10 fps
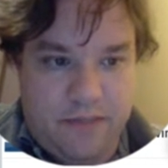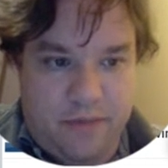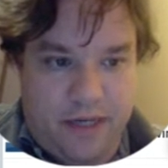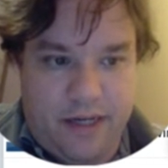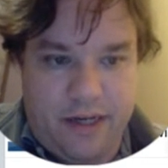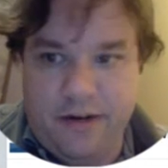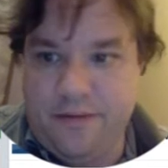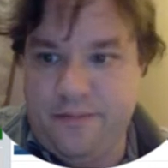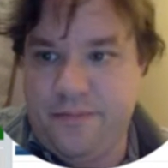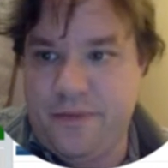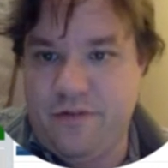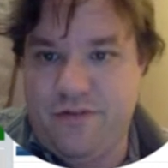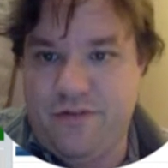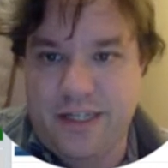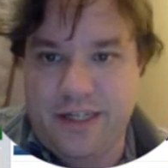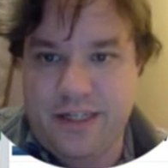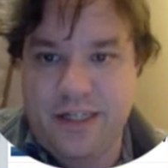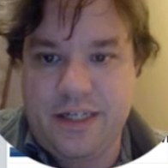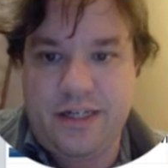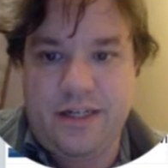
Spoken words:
in play here. The first is